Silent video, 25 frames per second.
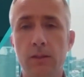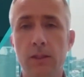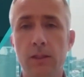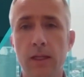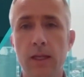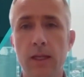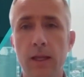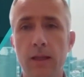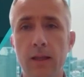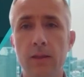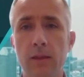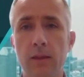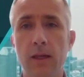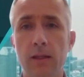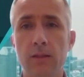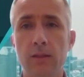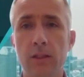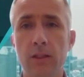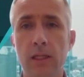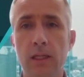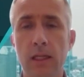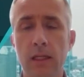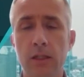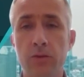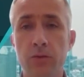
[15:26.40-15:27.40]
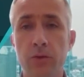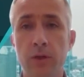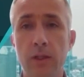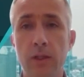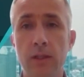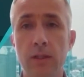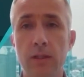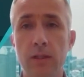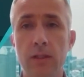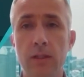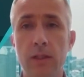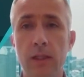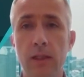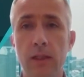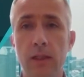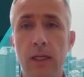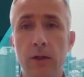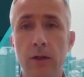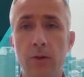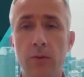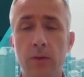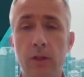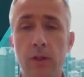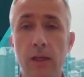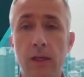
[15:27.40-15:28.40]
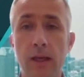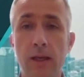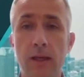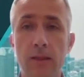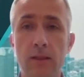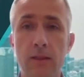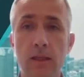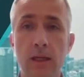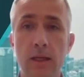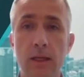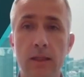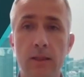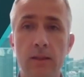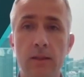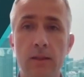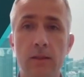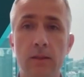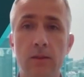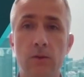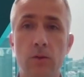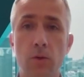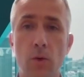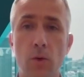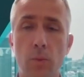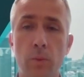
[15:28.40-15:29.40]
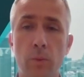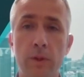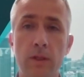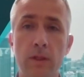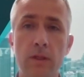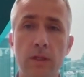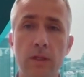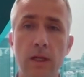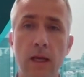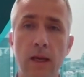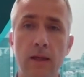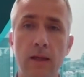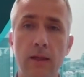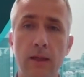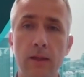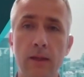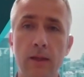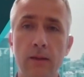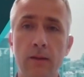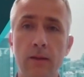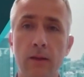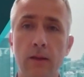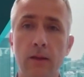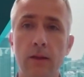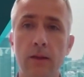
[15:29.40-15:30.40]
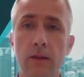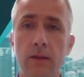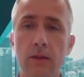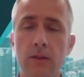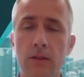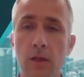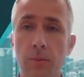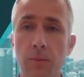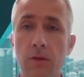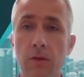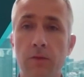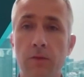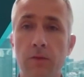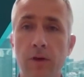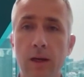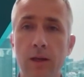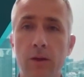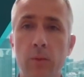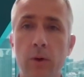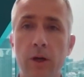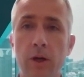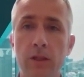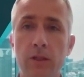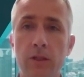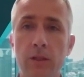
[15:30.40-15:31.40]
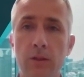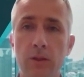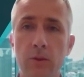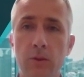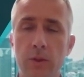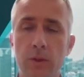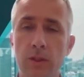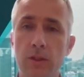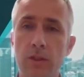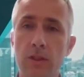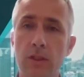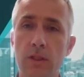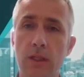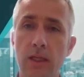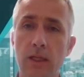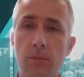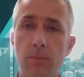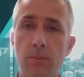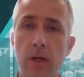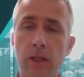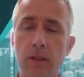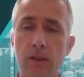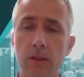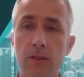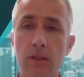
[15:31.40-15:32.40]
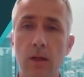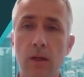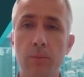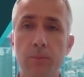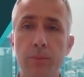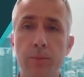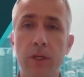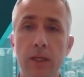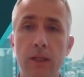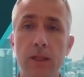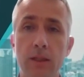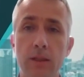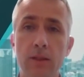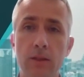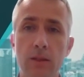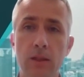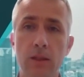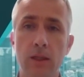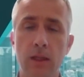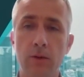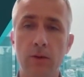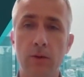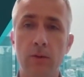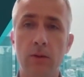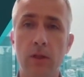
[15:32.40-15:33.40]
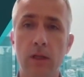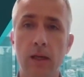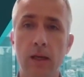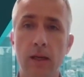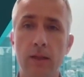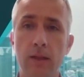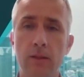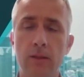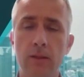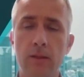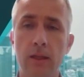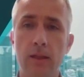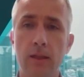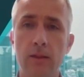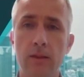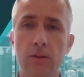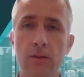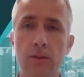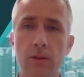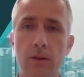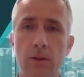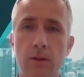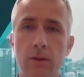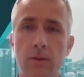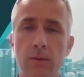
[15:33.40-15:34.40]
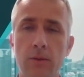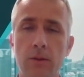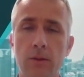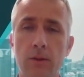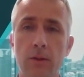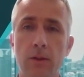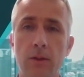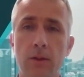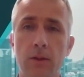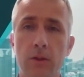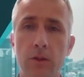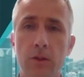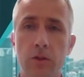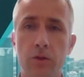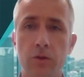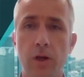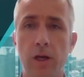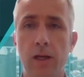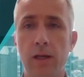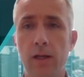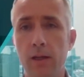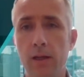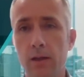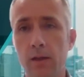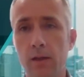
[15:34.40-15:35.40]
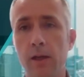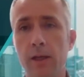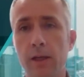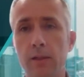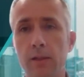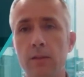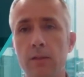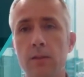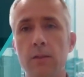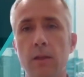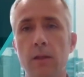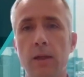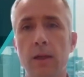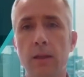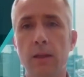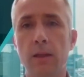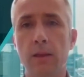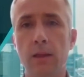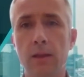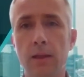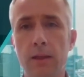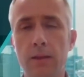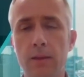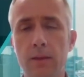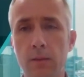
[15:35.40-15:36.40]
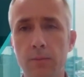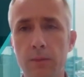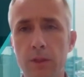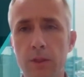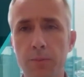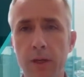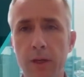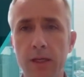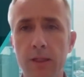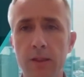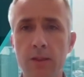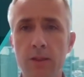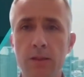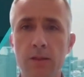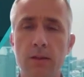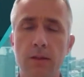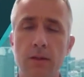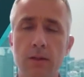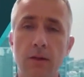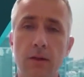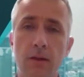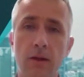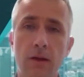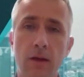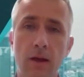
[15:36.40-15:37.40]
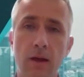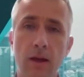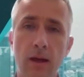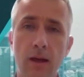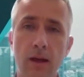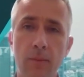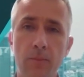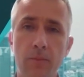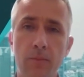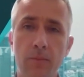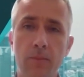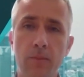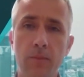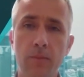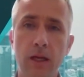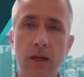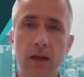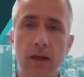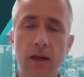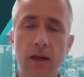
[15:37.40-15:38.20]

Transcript: get that secondary listing here on the ASX, notwithstanding some of the valuations we're seeing amongst our peers here on the ASX. So Australia likes the lithium space, and